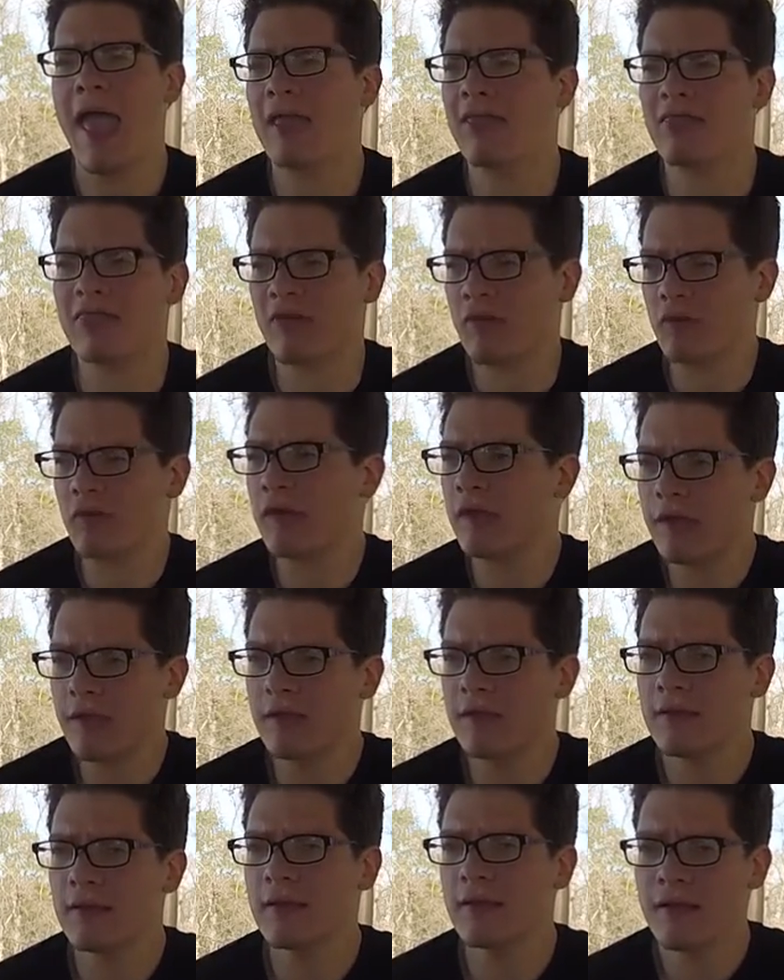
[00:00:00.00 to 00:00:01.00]
In theory,
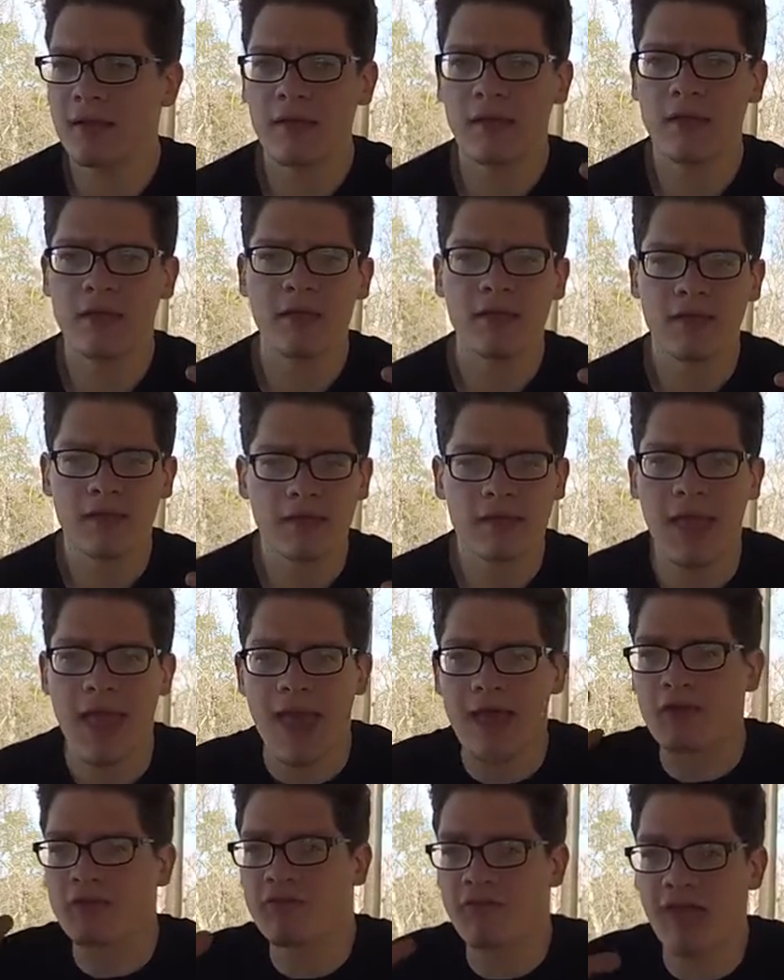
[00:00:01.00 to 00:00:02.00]
you
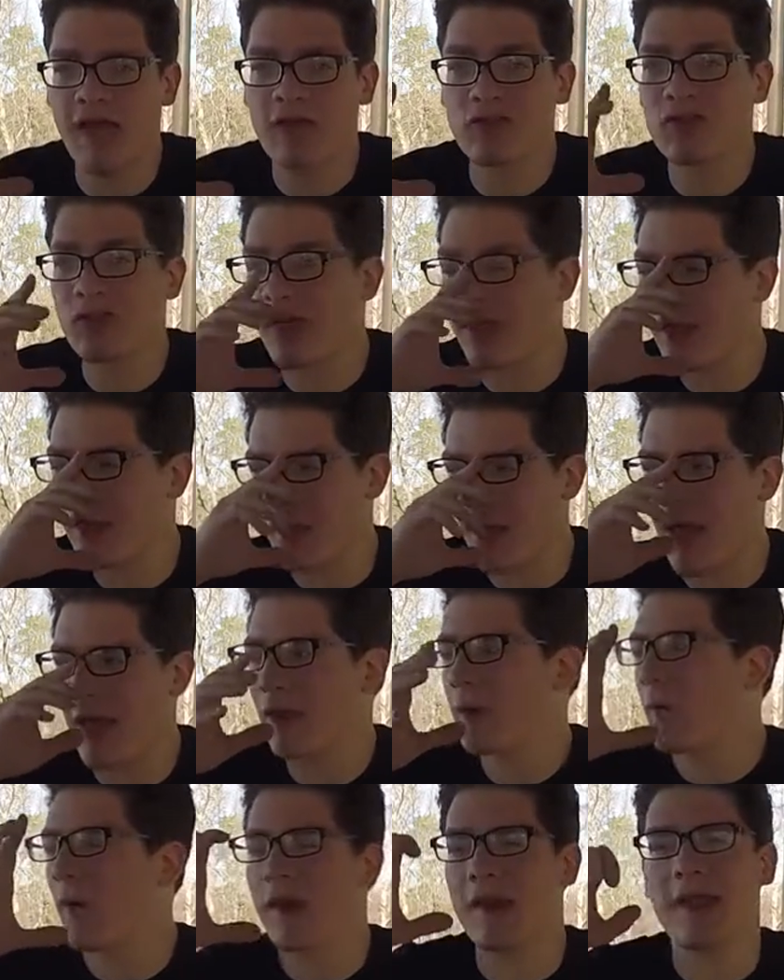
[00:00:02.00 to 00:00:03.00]
add a flashlight.
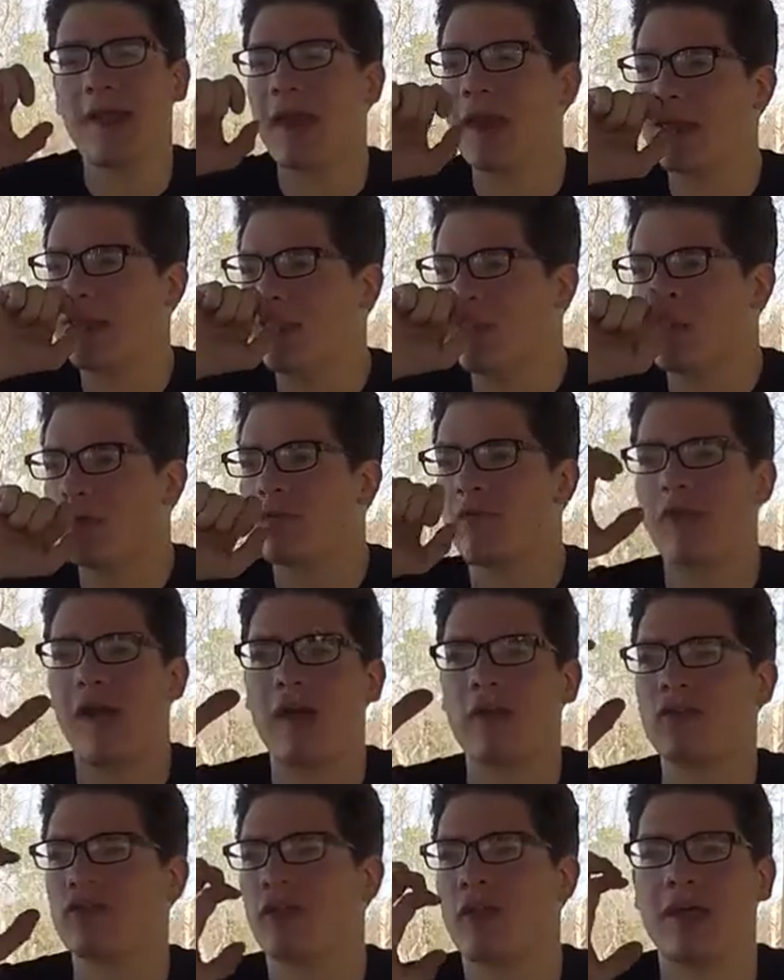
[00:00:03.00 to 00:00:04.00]
I don't want to get a huge
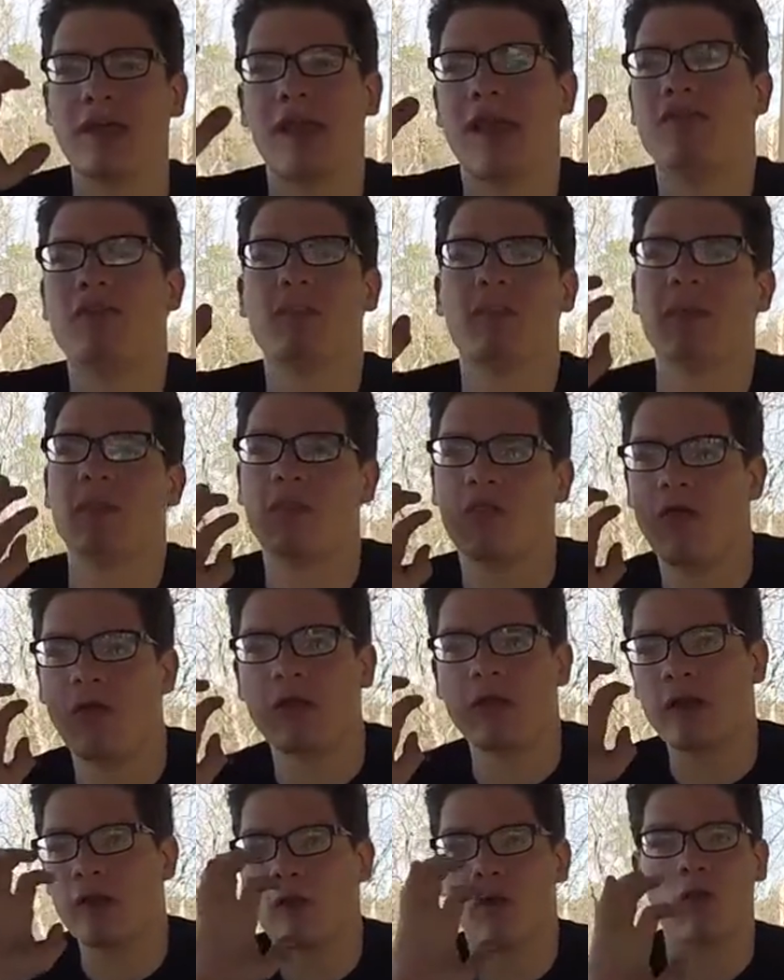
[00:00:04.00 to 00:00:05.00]
flashlight and have to be
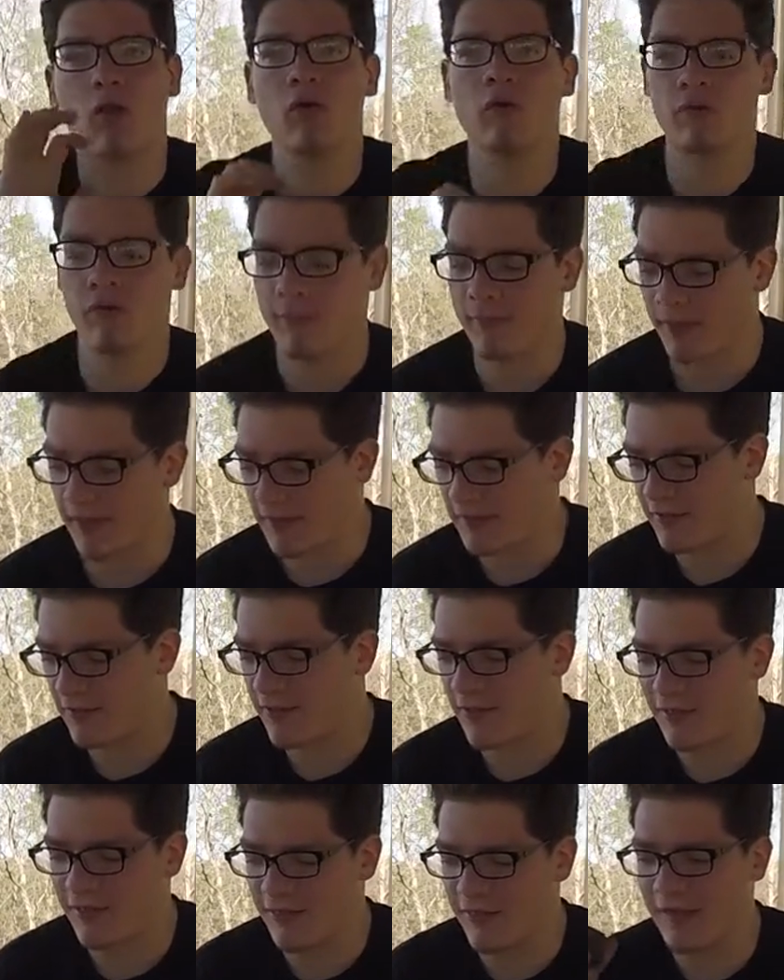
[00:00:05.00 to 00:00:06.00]
lugging it all over the
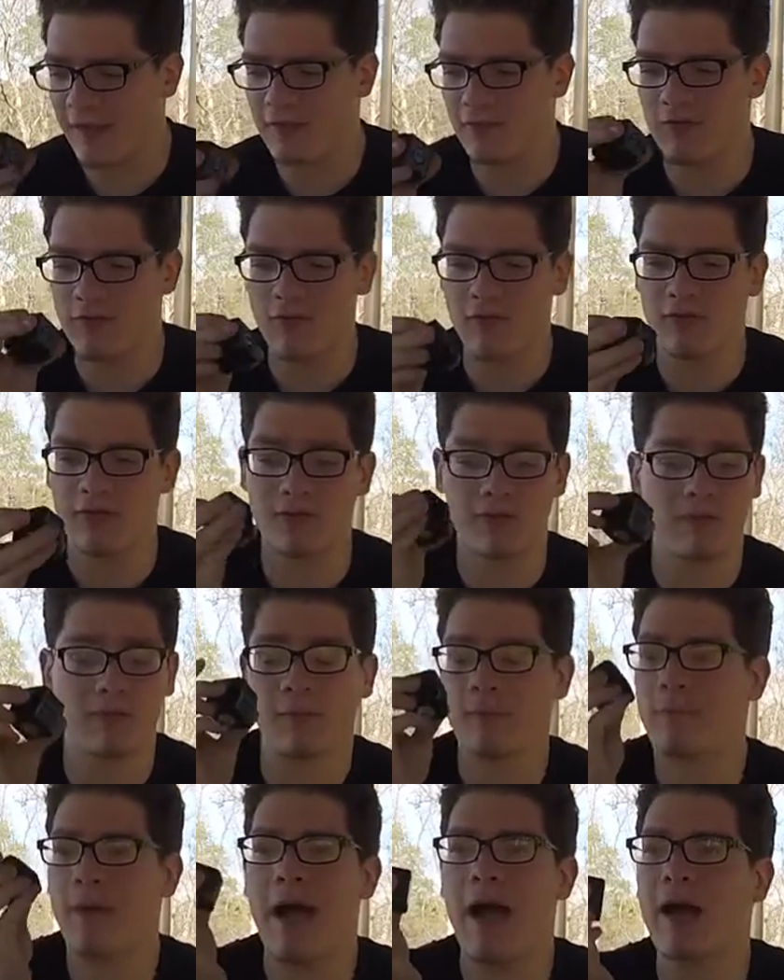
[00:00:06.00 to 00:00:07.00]
place. This thing's just
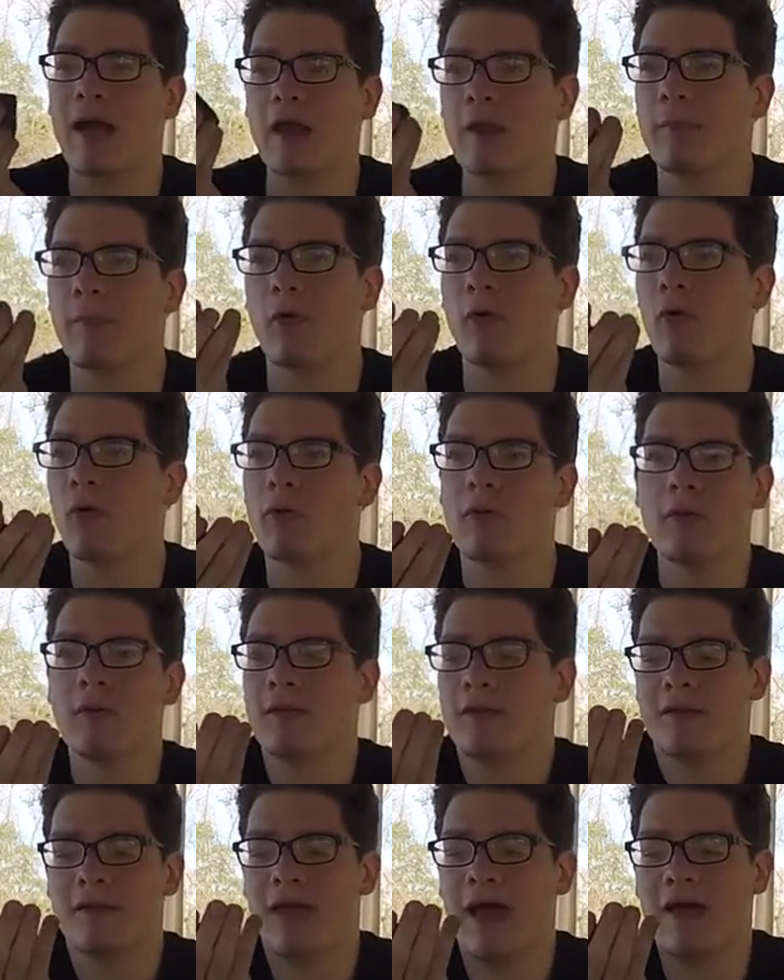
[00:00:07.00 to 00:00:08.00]
pocketable,
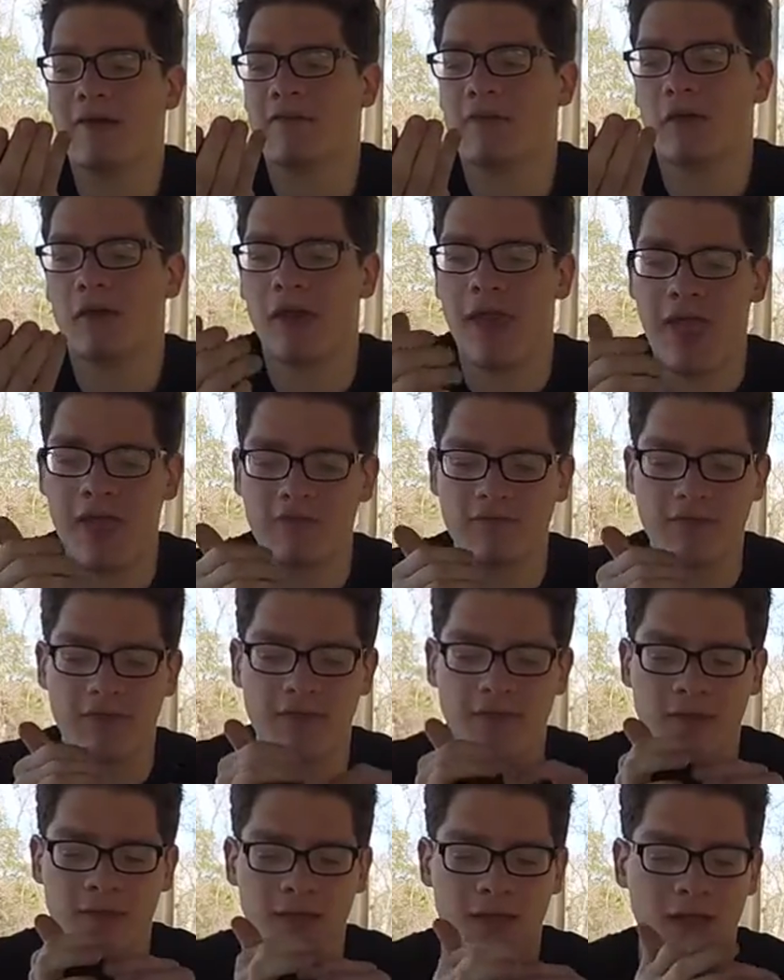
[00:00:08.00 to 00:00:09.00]
not very
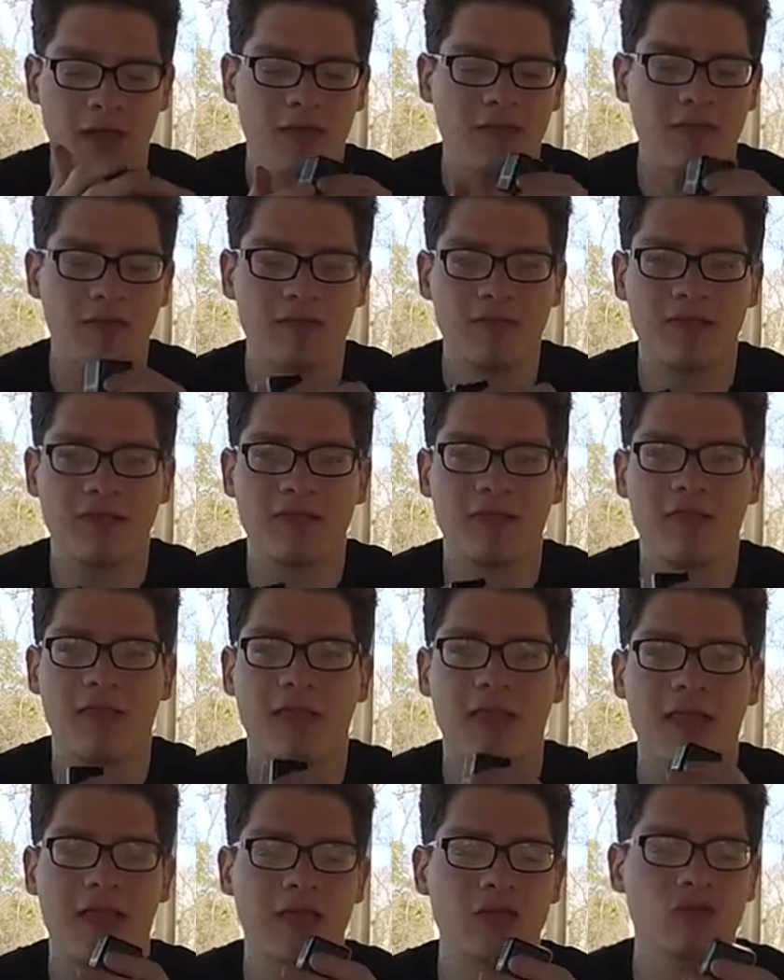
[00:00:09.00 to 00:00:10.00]
heavy. I think they said
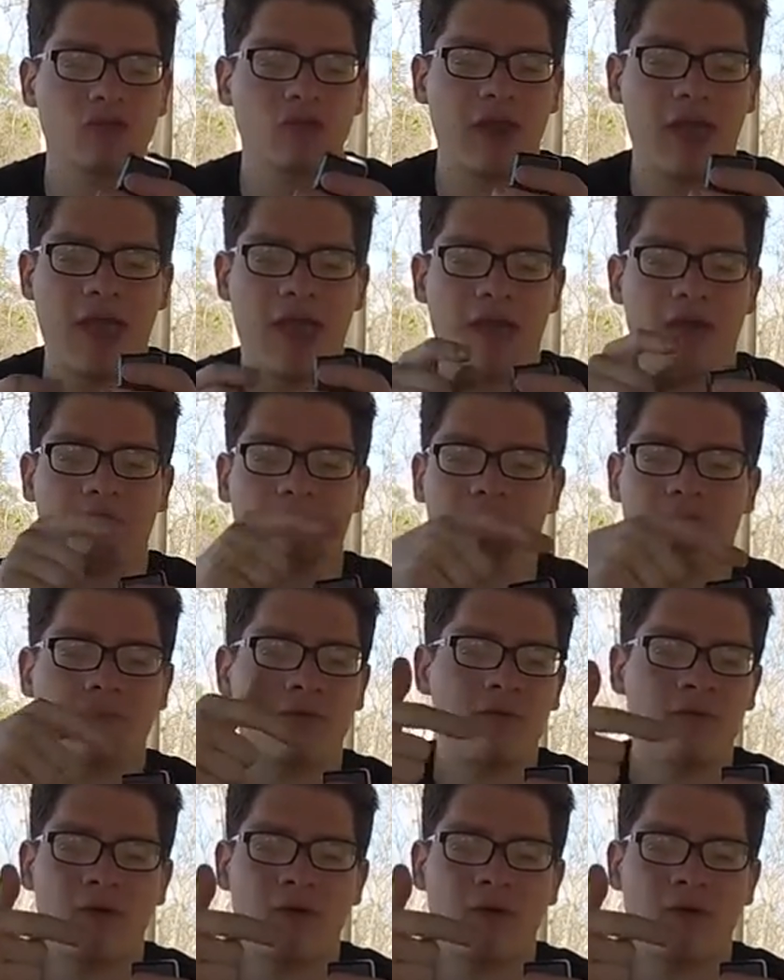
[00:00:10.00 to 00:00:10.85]
like an inch and a half